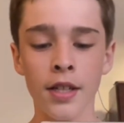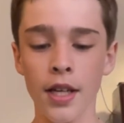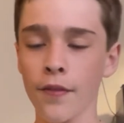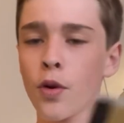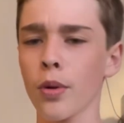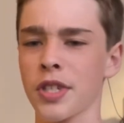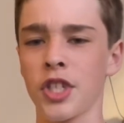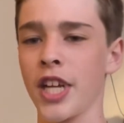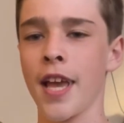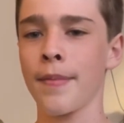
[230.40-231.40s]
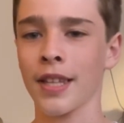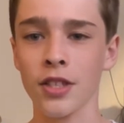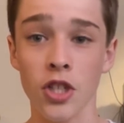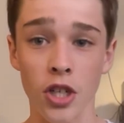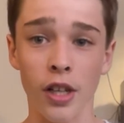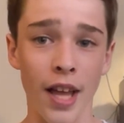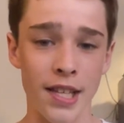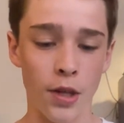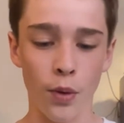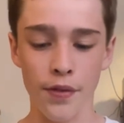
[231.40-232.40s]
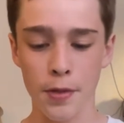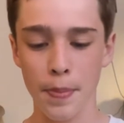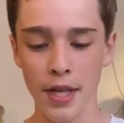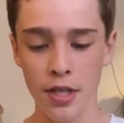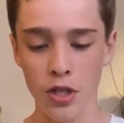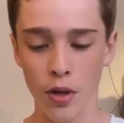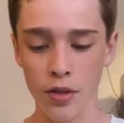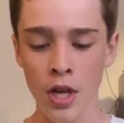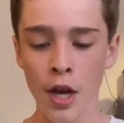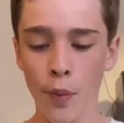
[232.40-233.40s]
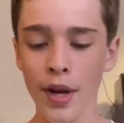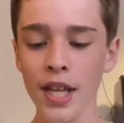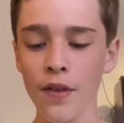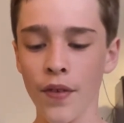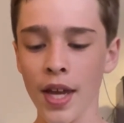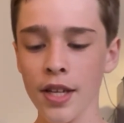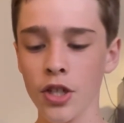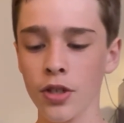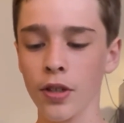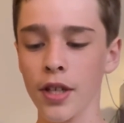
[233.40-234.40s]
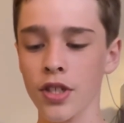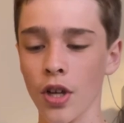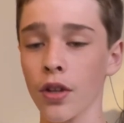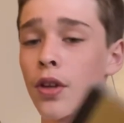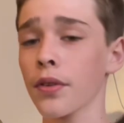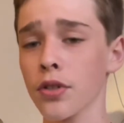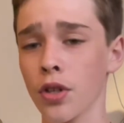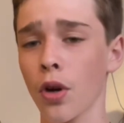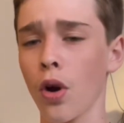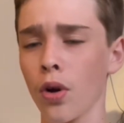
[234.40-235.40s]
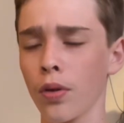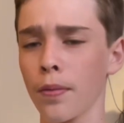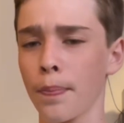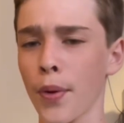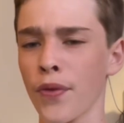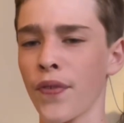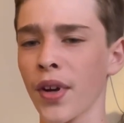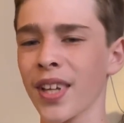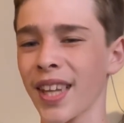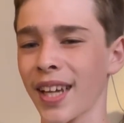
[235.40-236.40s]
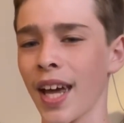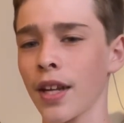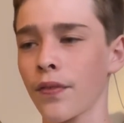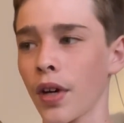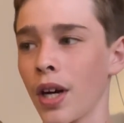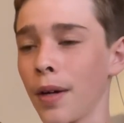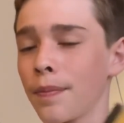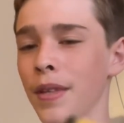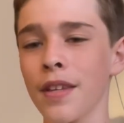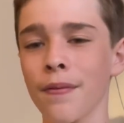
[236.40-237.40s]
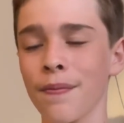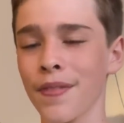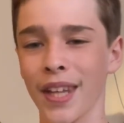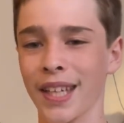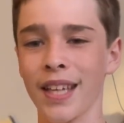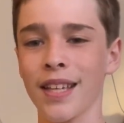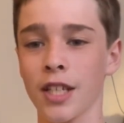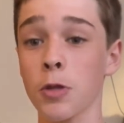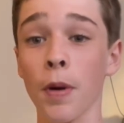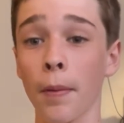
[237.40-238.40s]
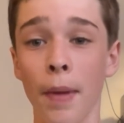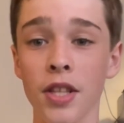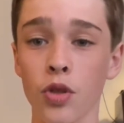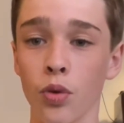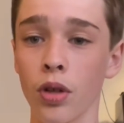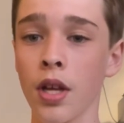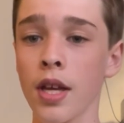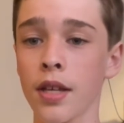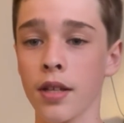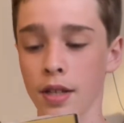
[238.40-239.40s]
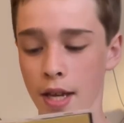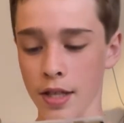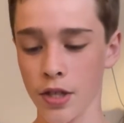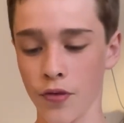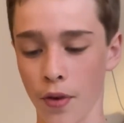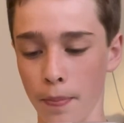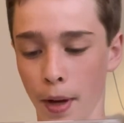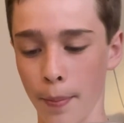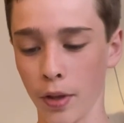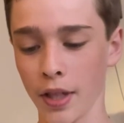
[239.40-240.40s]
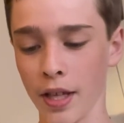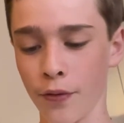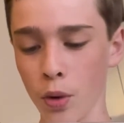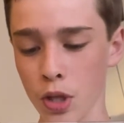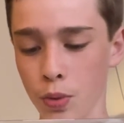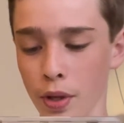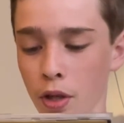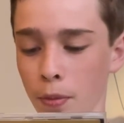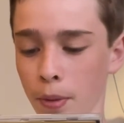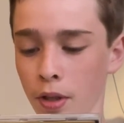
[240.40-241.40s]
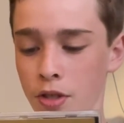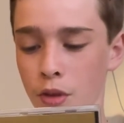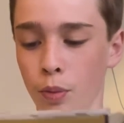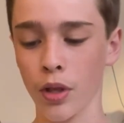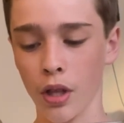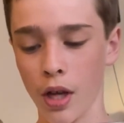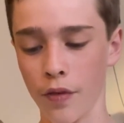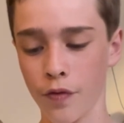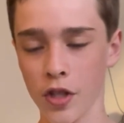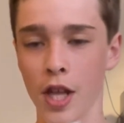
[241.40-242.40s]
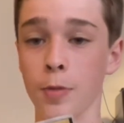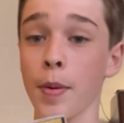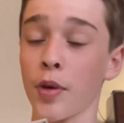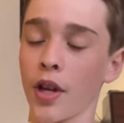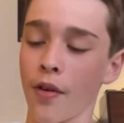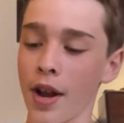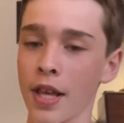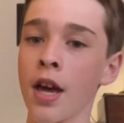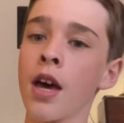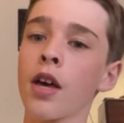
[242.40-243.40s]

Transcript: And of course, Jamming, that's just a classic, one of his biggest songs. Waiting in Vain, Turn Your Lights Down Low, those are all both very, like, kind of, like, experimental hits from Bob Marley. And of course, 3 Little Birds and One Love / People Get Ready.